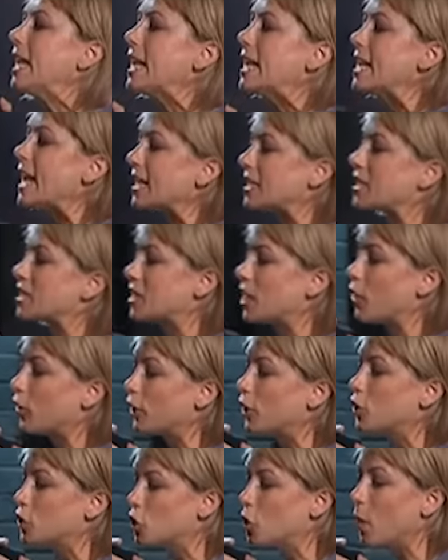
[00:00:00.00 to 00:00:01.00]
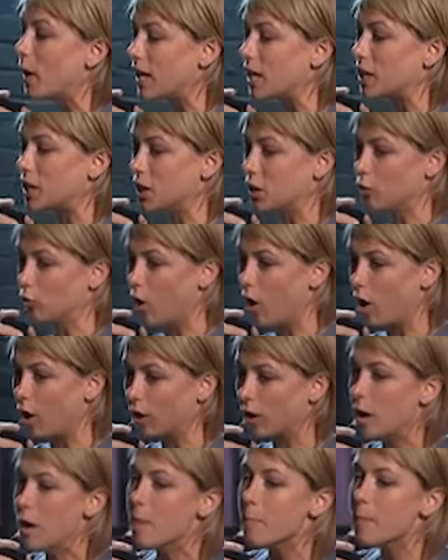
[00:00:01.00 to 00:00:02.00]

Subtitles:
didn't necessarily do anything wrong.